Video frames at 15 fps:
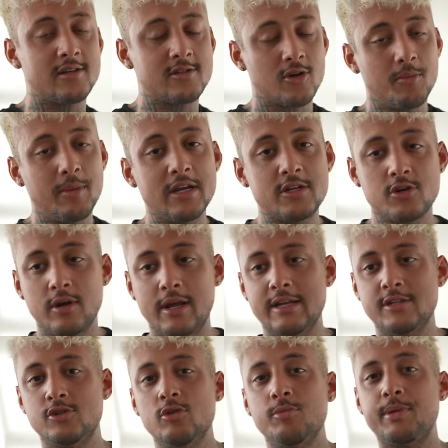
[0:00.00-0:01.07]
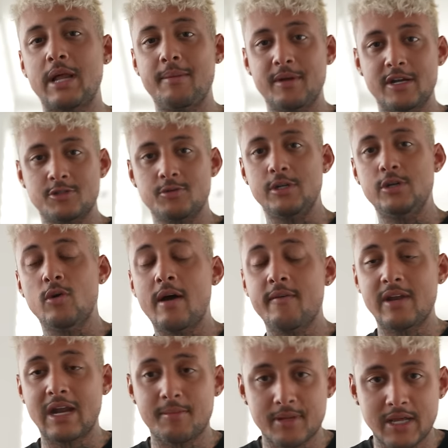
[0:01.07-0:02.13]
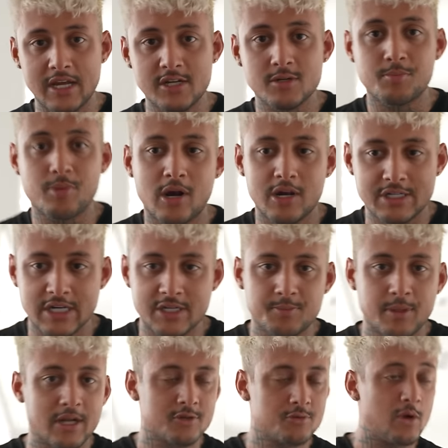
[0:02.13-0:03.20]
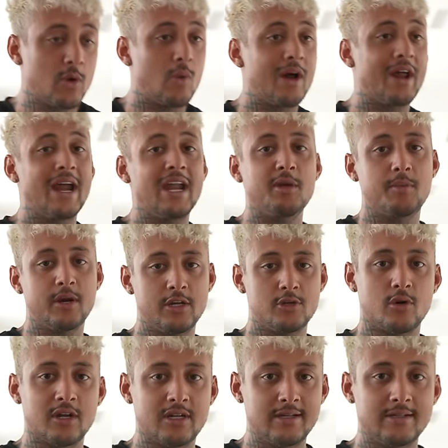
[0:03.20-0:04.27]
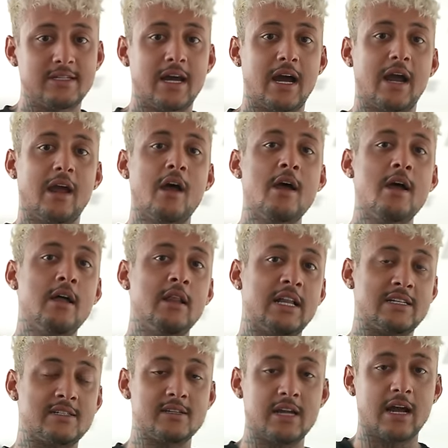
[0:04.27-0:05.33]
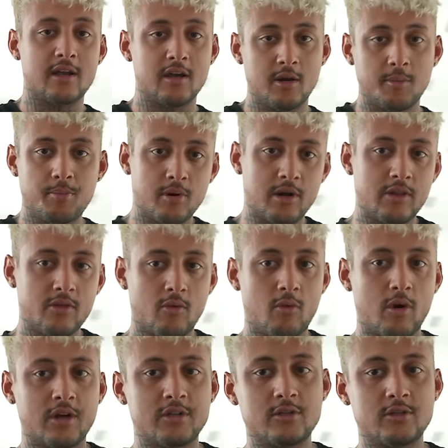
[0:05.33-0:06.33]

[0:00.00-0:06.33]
So make sure you guys do apply because we do have an application process because we don't want anybody joining DTI that's not gonna put in the work